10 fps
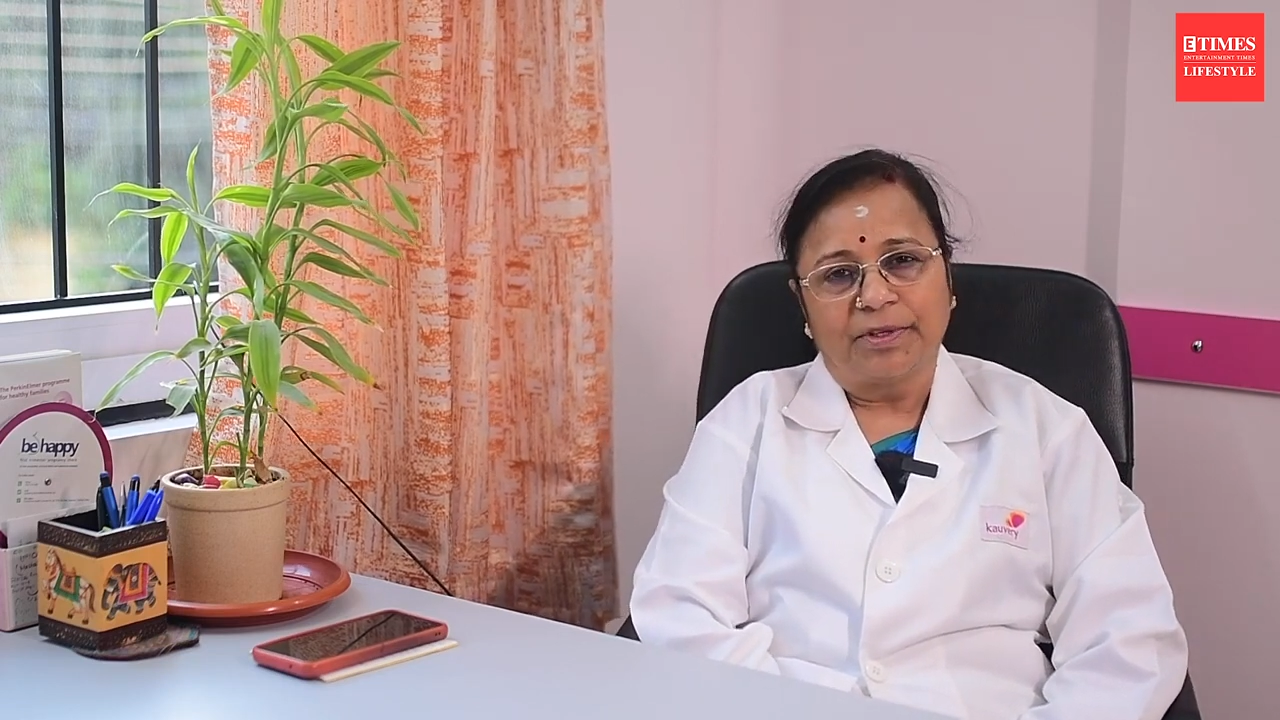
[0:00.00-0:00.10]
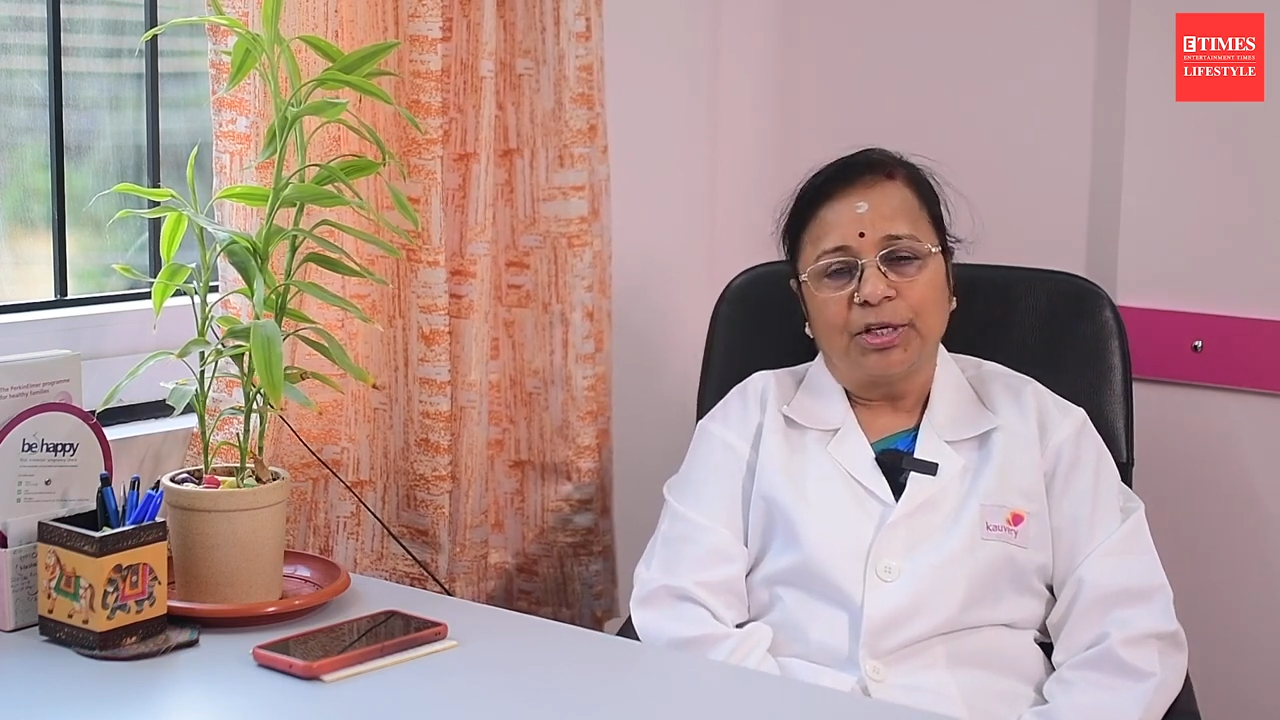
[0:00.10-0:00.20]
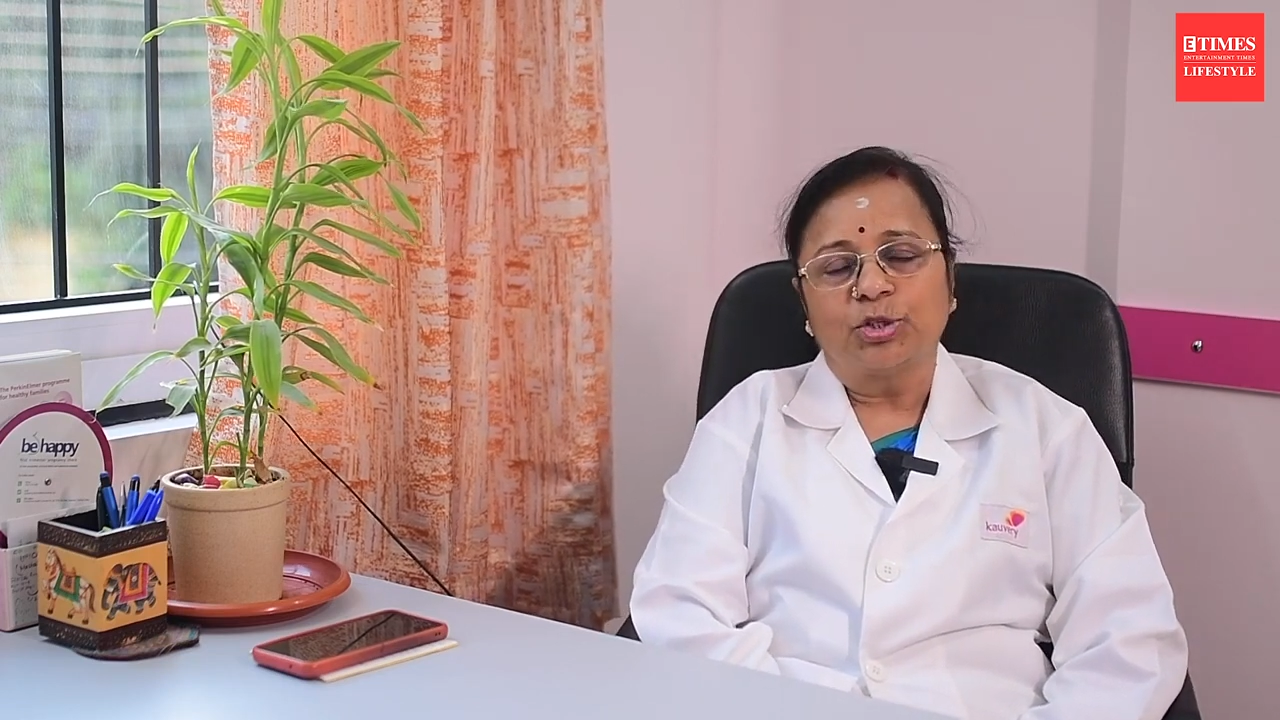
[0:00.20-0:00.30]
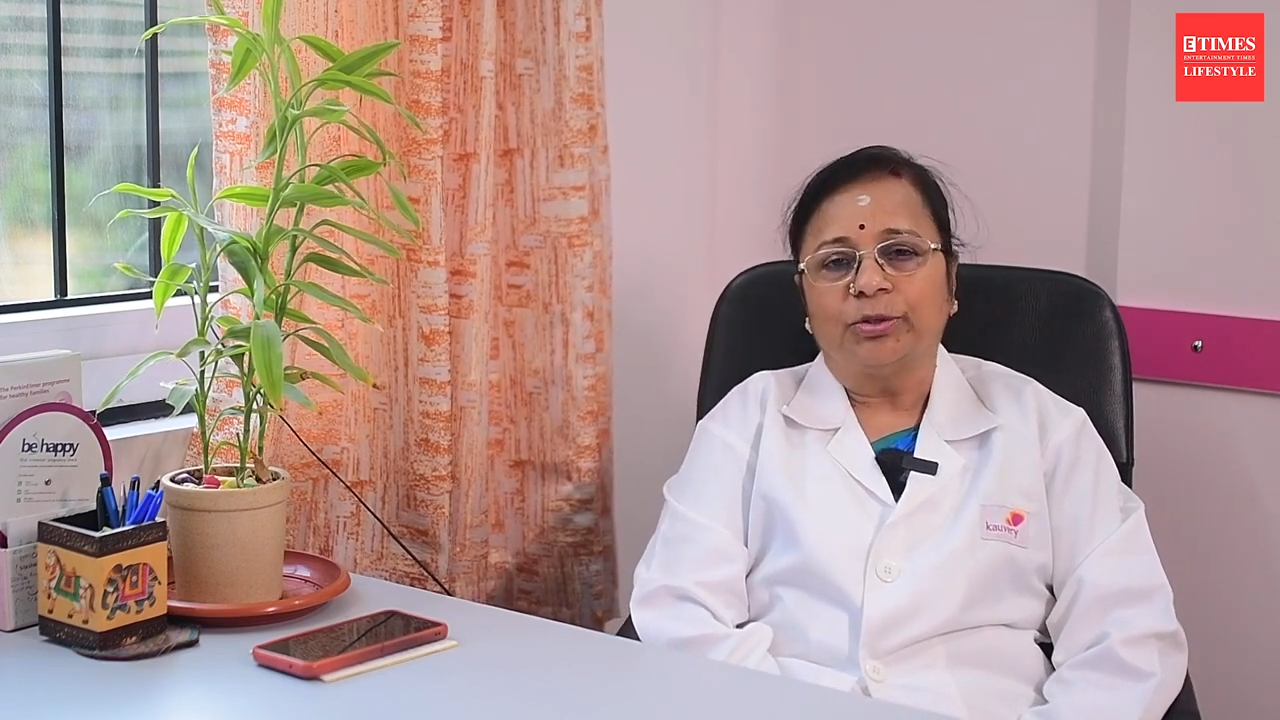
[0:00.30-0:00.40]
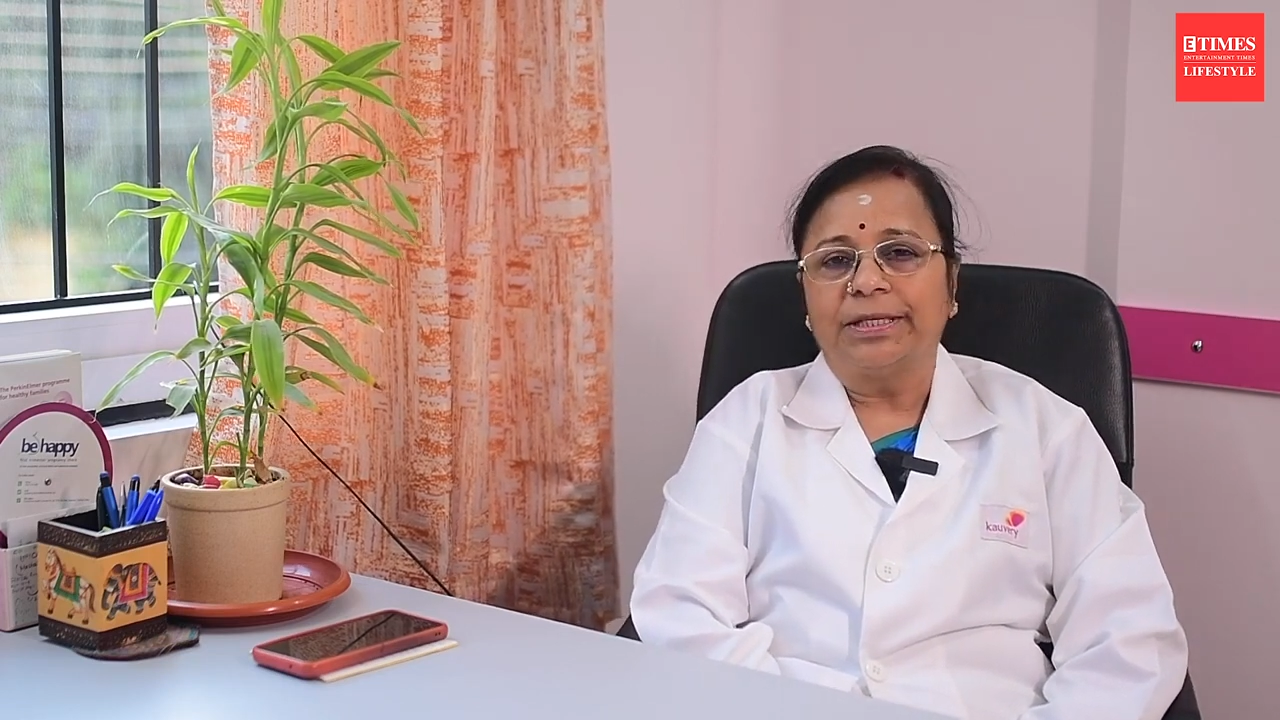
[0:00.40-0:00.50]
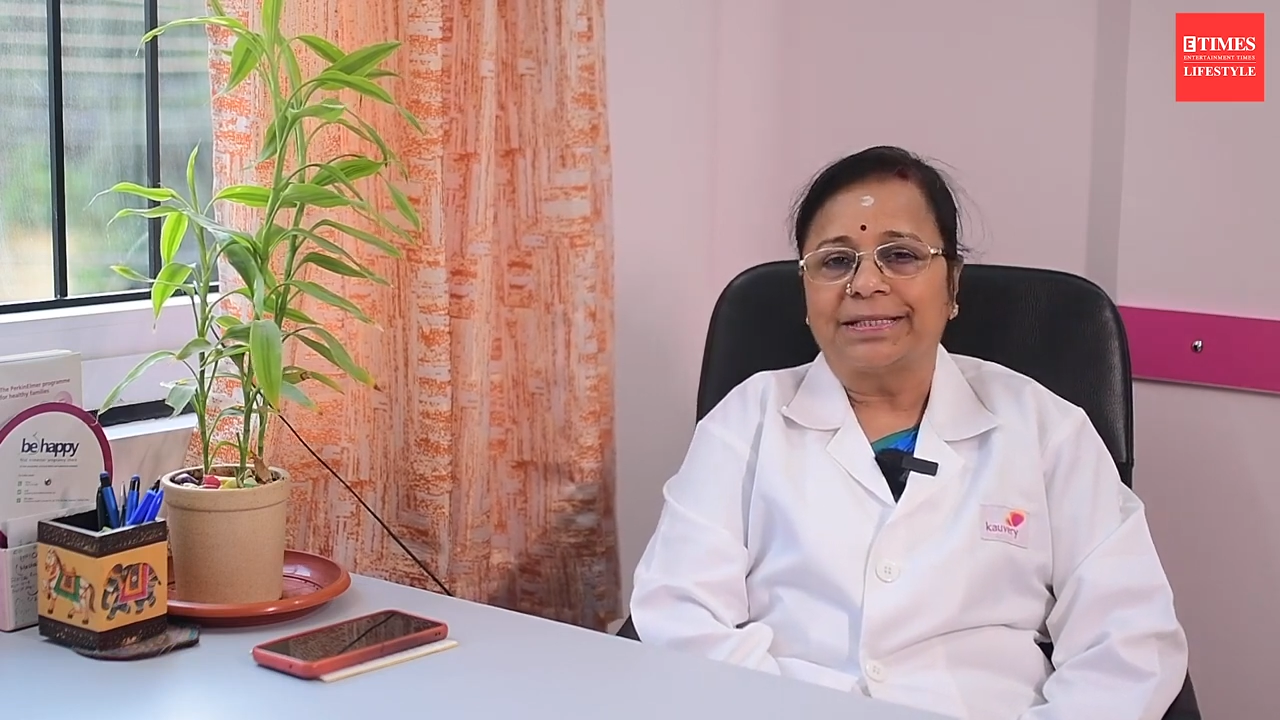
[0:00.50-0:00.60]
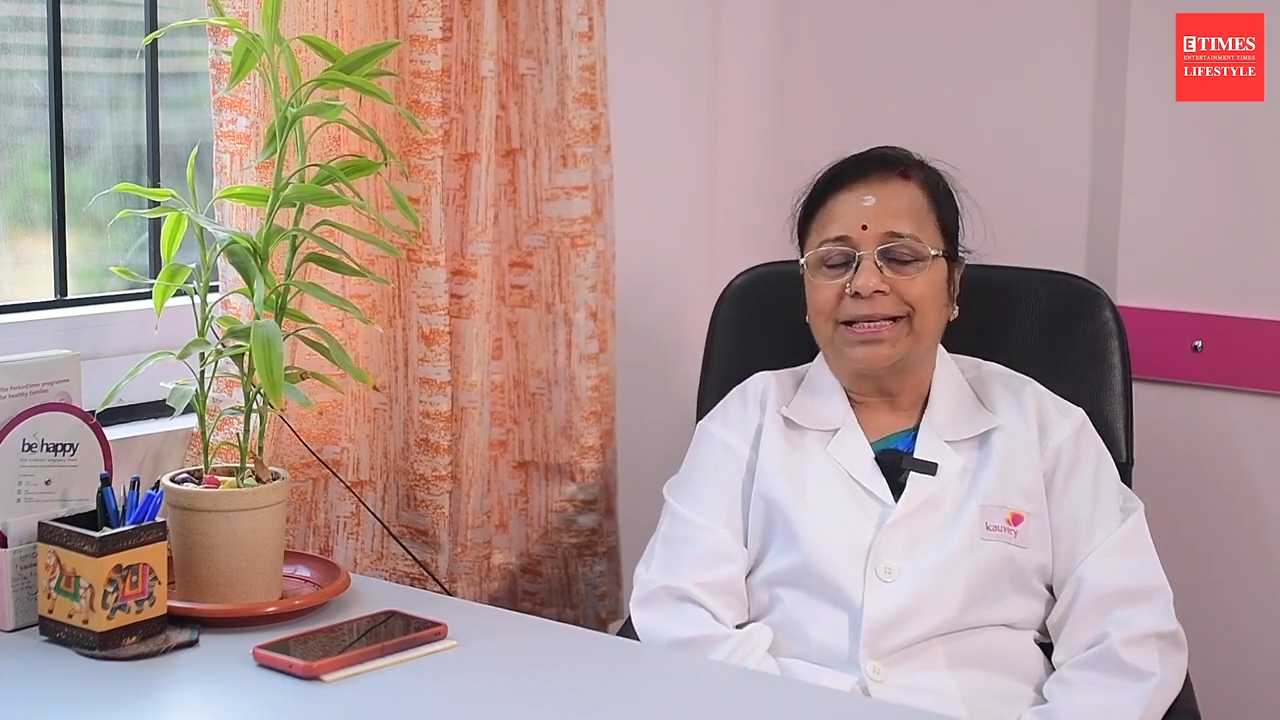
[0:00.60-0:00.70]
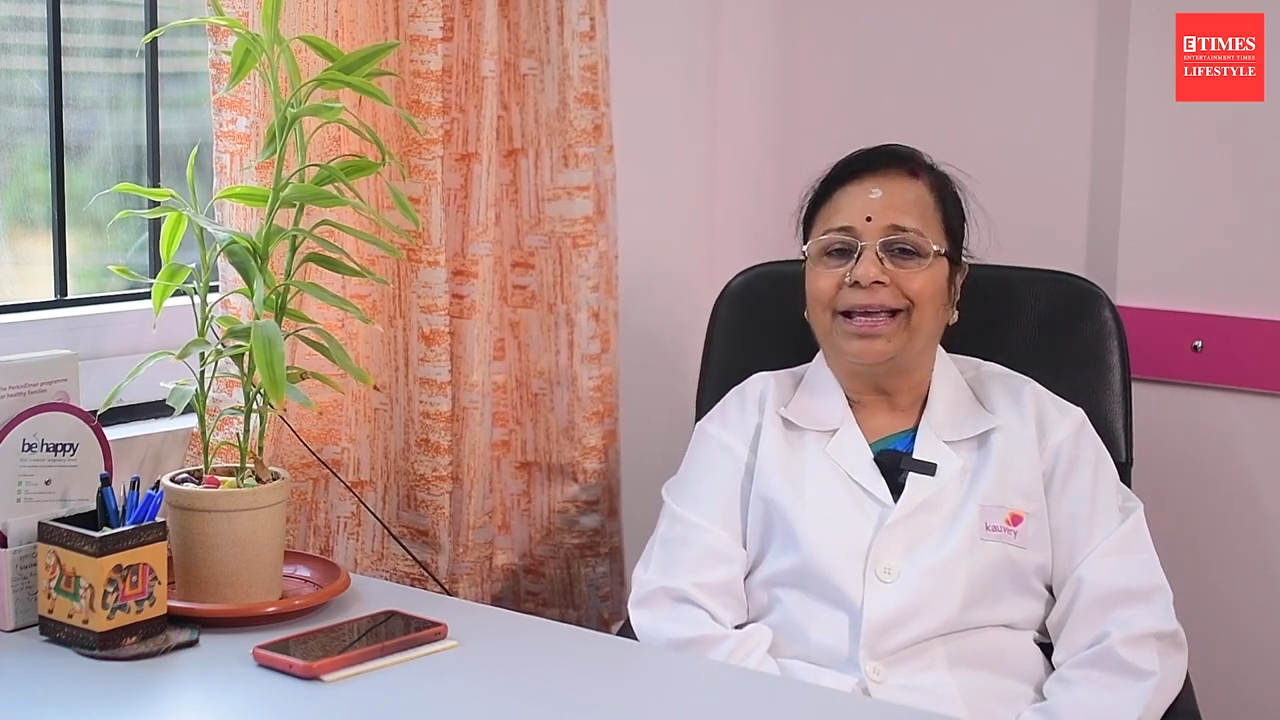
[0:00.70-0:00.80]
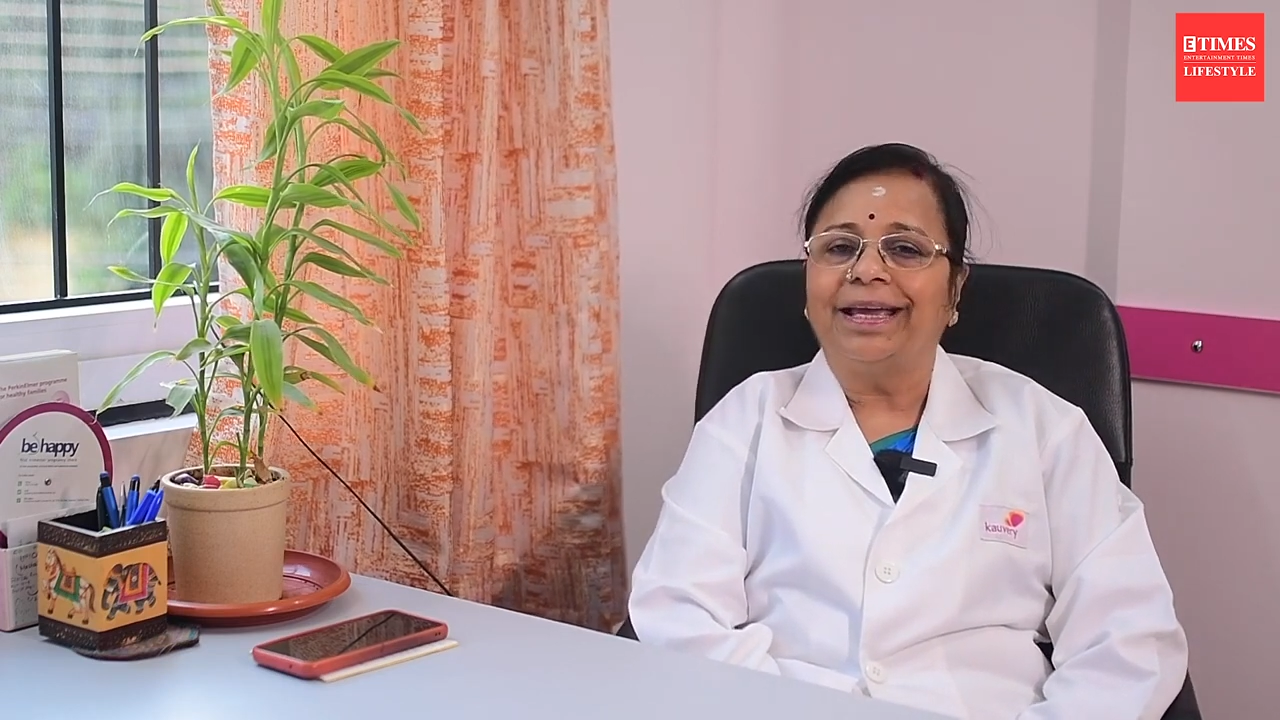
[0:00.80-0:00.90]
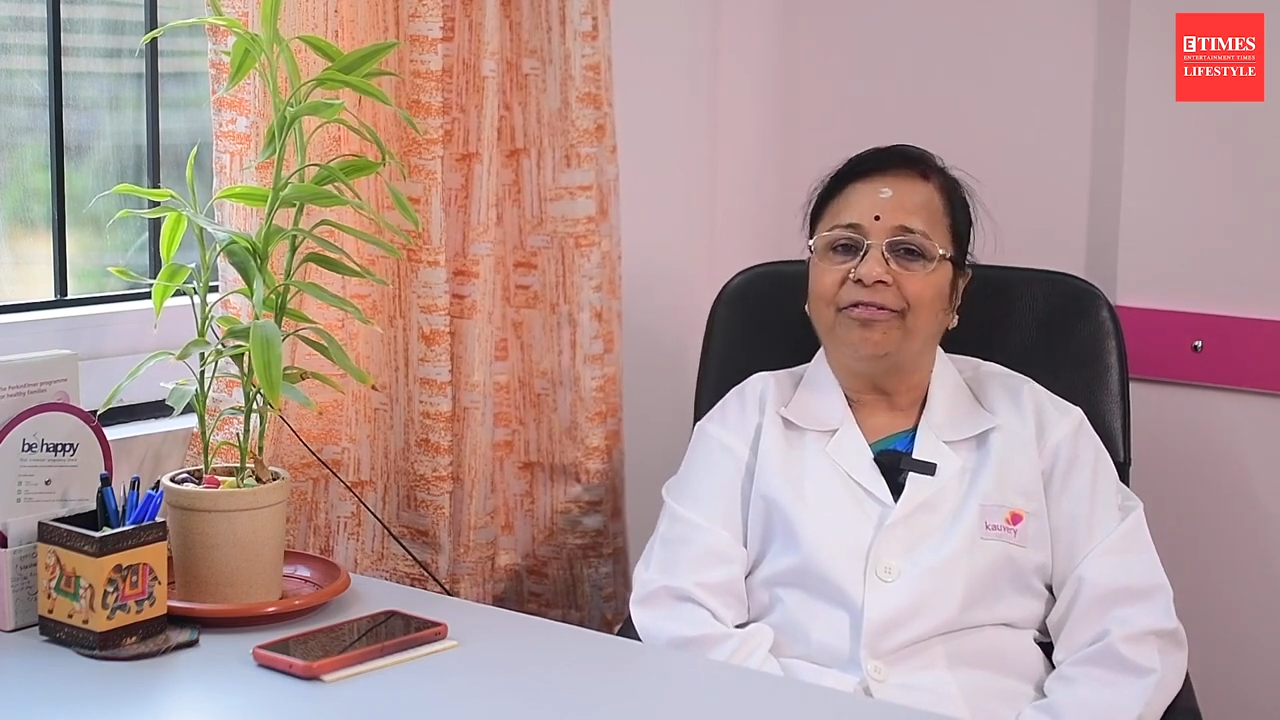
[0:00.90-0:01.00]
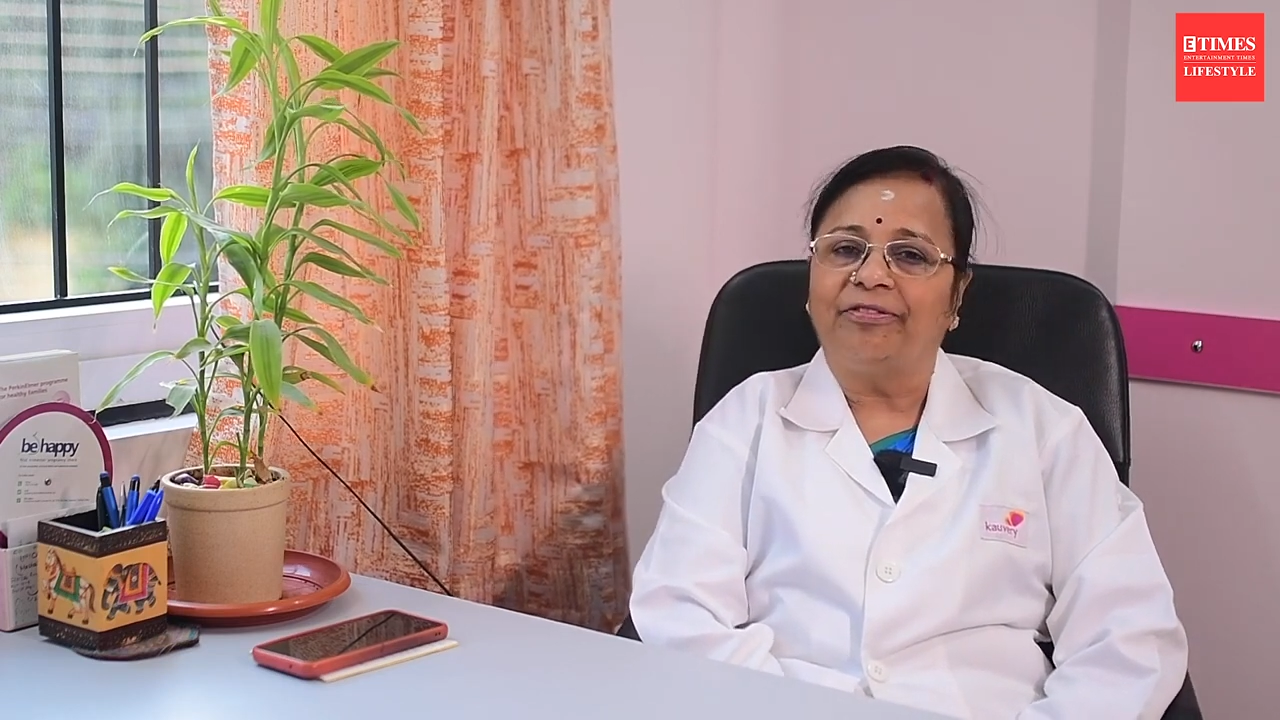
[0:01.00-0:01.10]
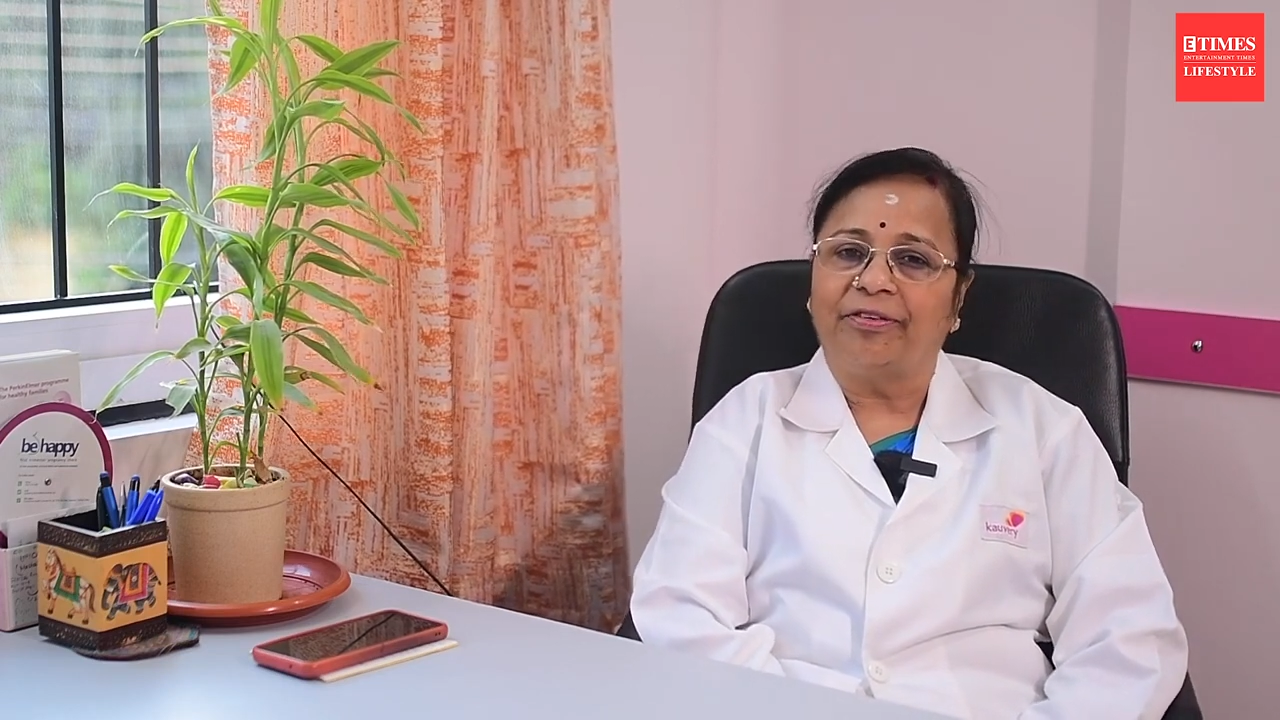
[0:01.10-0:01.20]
So the second